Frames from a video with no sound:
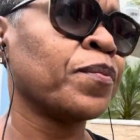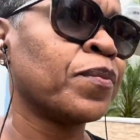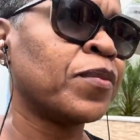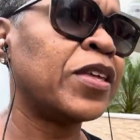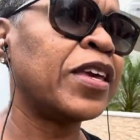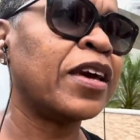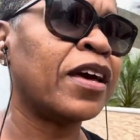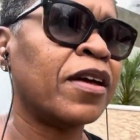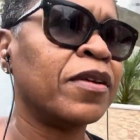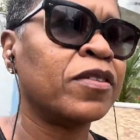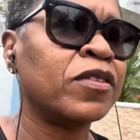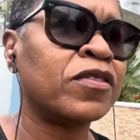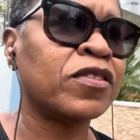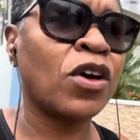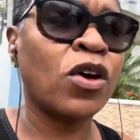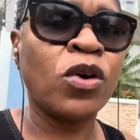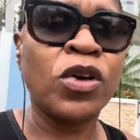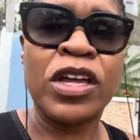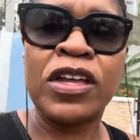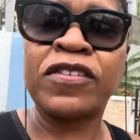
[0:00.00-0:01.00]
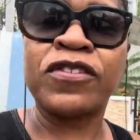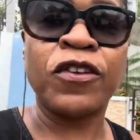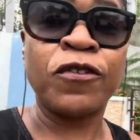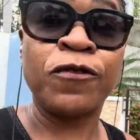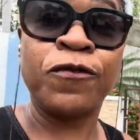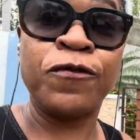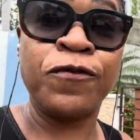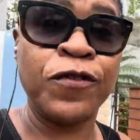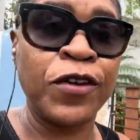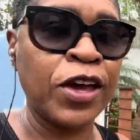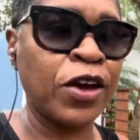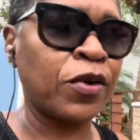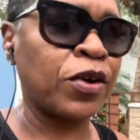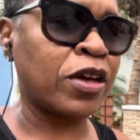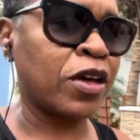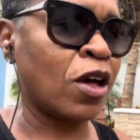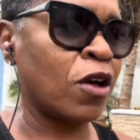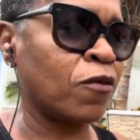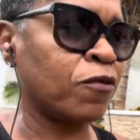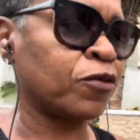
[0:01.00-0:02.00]
Yeah, so it's a very
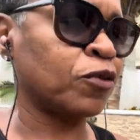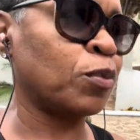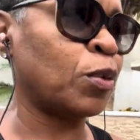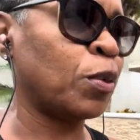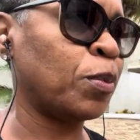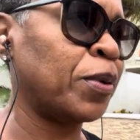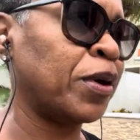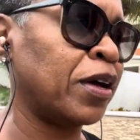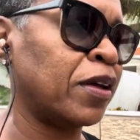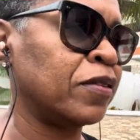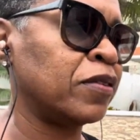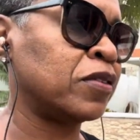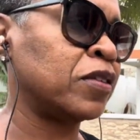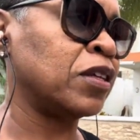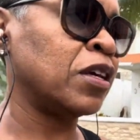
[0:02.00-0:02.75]
comfortable bus,